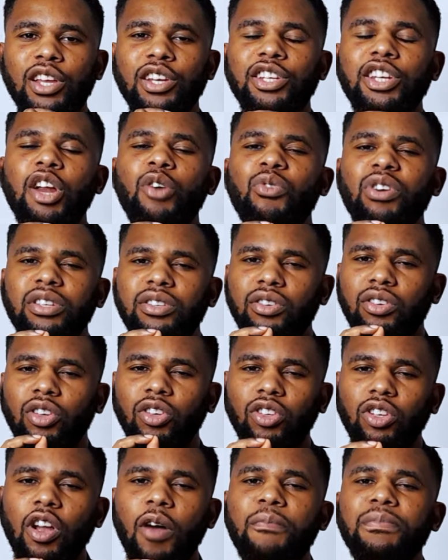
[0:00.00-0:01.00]
There is
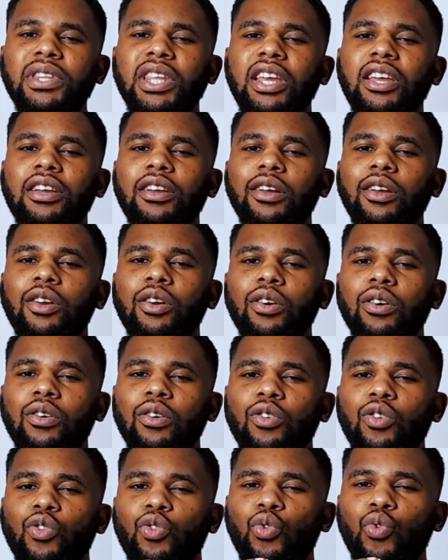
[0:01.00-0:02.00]
something
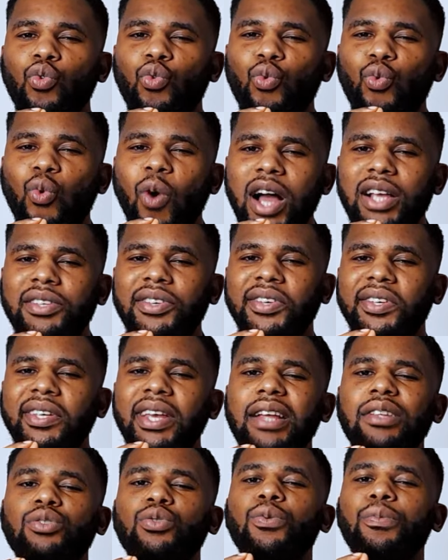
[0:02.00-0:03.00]
was
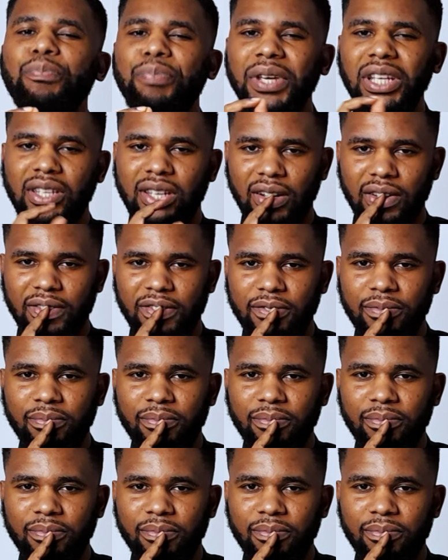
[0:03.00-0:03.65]
said to Peter